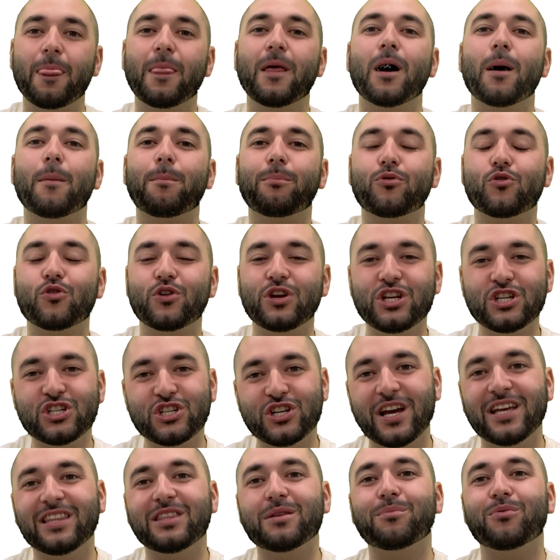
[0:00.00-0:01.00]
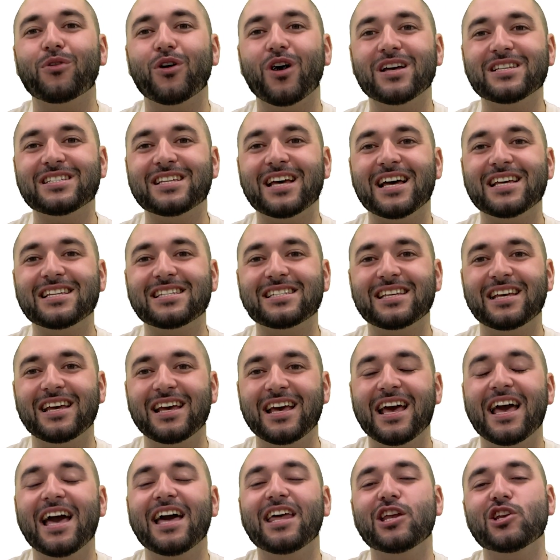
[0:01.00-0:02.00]
appreciate the process,
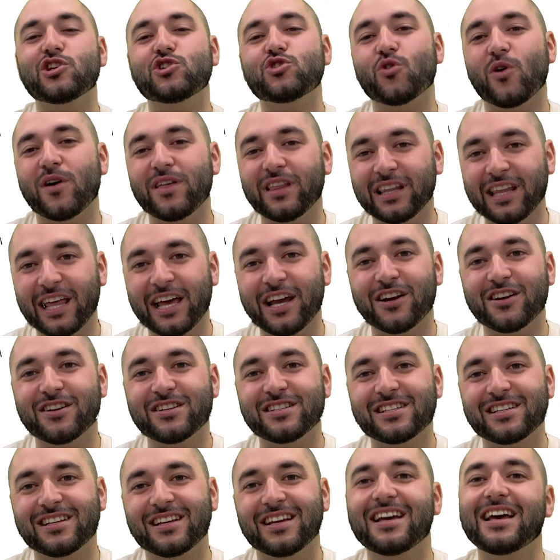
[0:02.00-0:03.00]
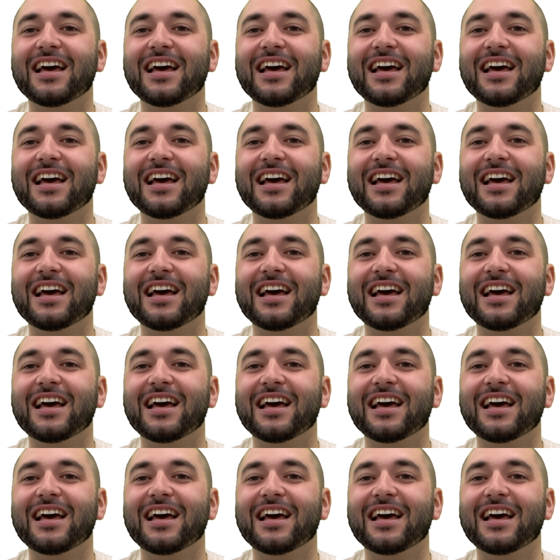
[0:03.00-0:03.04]
and enjoy the layers.